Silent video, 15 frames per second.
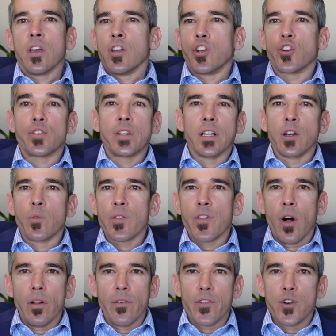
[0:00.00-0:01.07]
you're dealing with
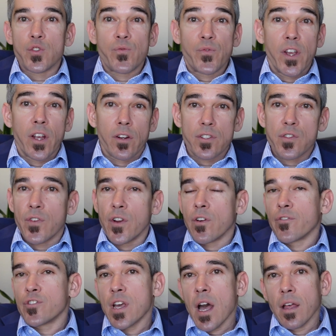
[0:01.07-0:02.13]
all of those fears, fear
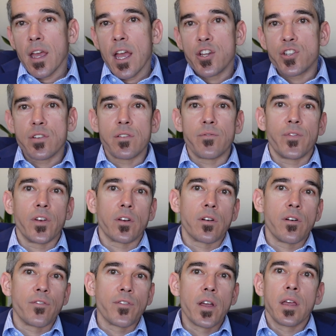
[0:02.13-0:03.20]
of retaliation, fear
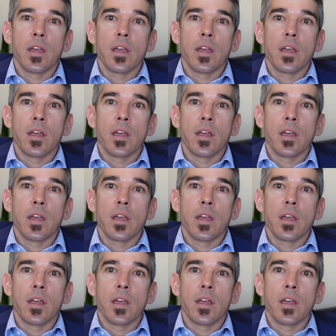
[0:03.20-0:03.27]
of